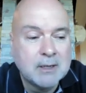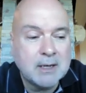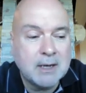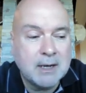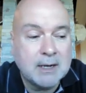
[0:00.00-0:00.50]

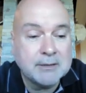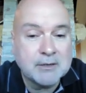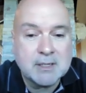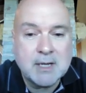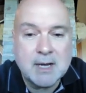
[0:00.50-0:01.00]
And there's
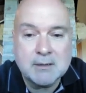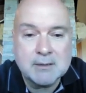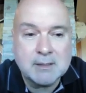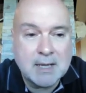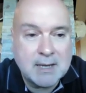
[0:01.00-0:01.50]
a lot on the
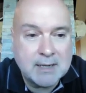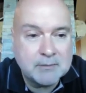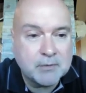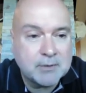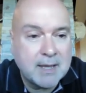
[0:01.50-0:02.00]
line
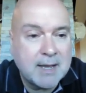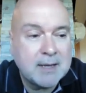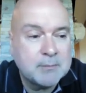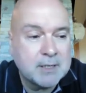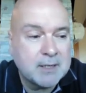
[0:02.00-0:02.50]
for
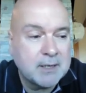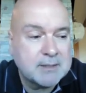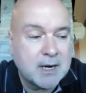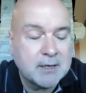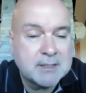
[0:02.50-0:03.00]
that because
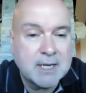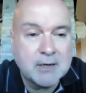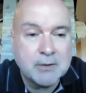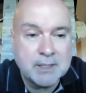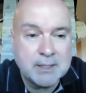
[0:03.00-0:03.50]
our
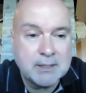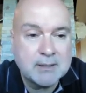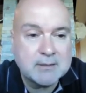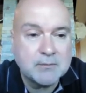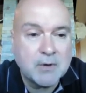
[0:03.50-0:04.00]
integrity
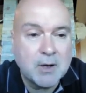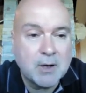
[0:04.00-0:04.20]
is involved